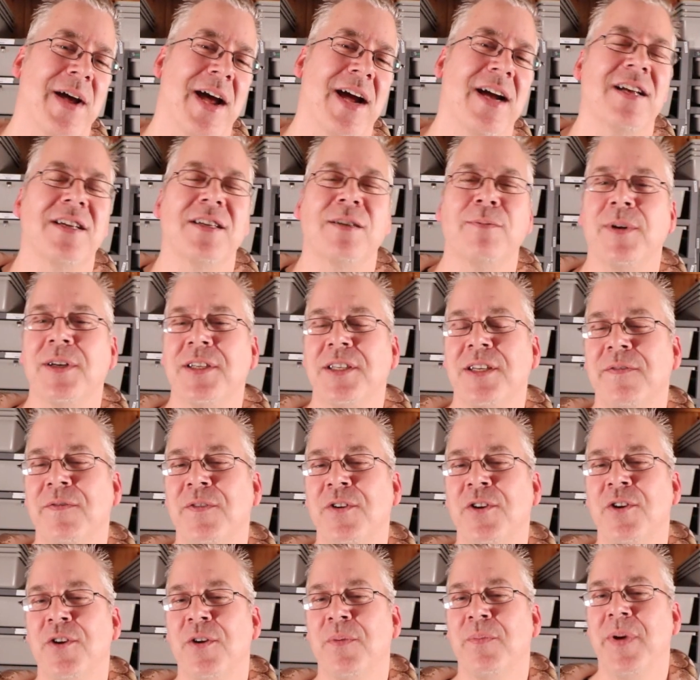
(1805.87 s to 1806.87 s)
back, especially if
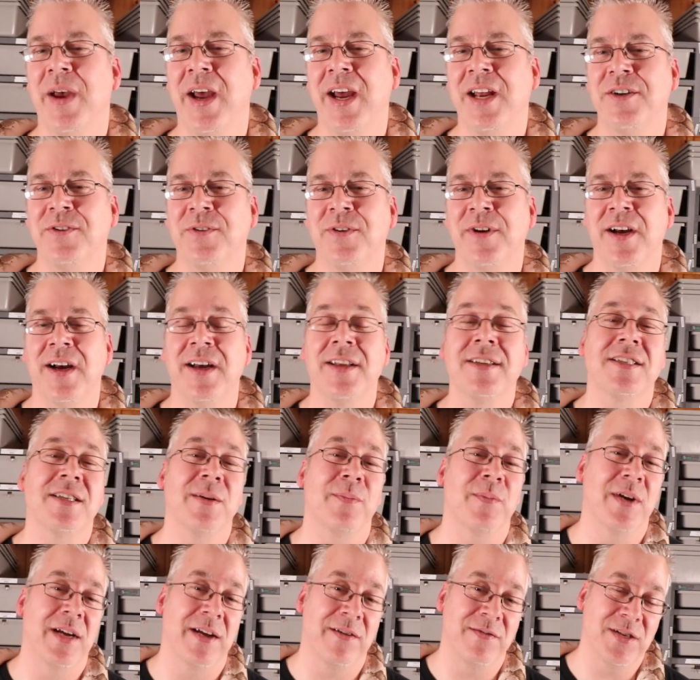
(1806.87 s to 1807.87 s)
you're doing Patreon,
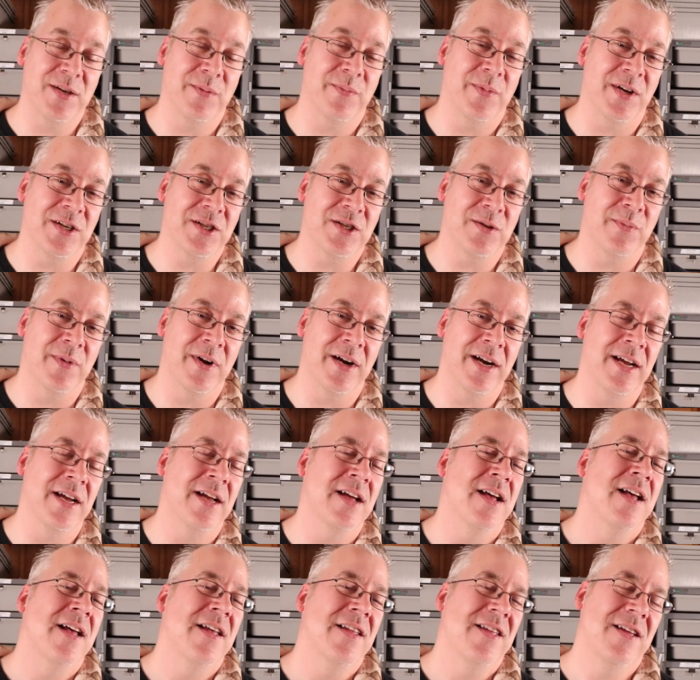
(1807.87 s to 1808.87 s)
someone gives you a bunch of money,
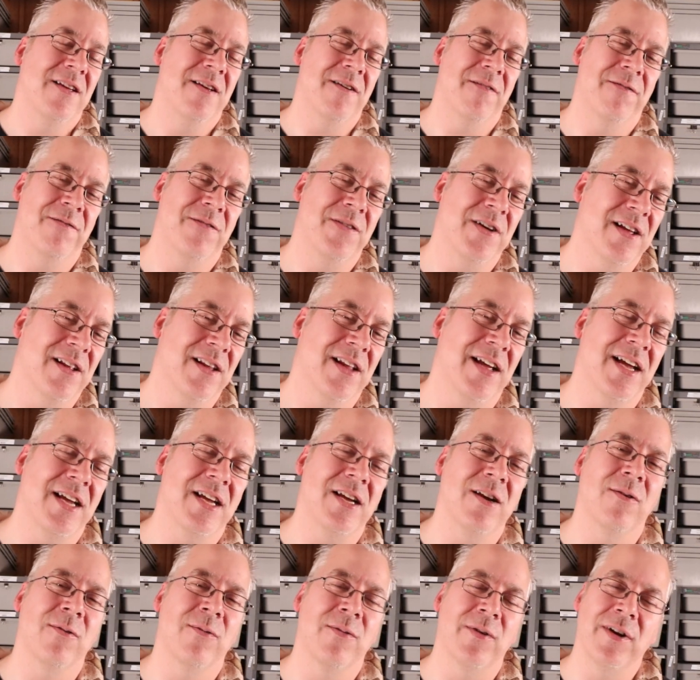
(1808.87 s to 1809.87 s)
then you feel like
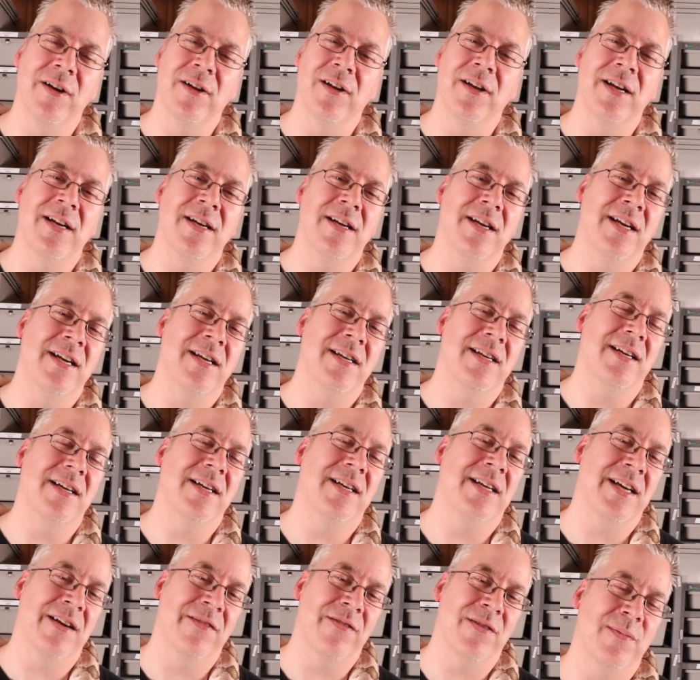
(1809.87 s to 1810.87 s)
you really need to
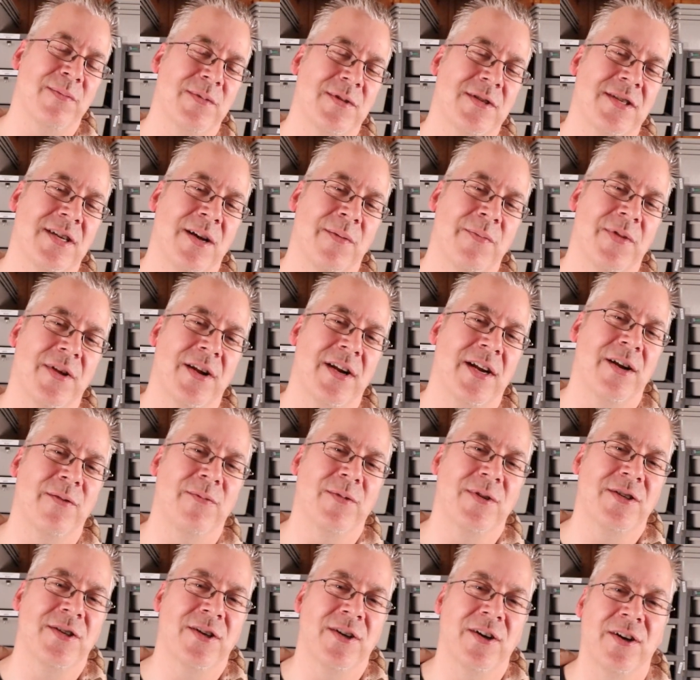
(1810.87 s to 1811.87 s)
give them something in
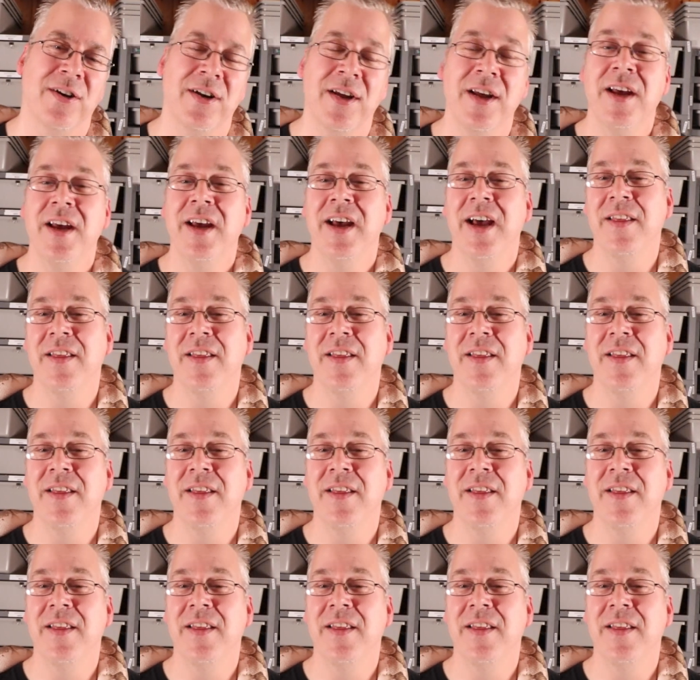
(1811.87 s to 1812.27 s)
return.